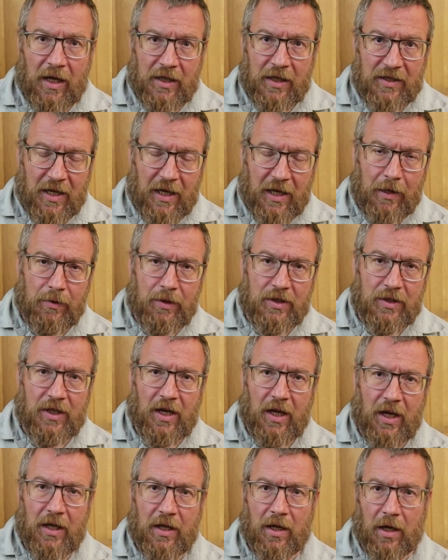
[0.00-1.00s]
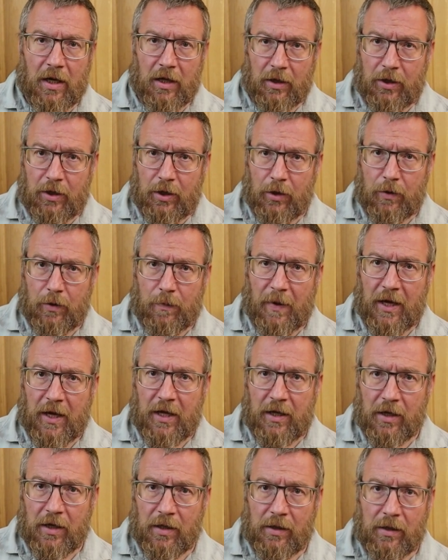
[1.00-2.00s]
is how to take our cured
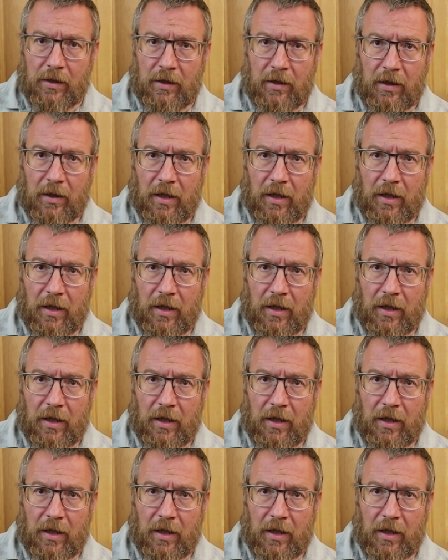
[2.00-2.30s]
bacon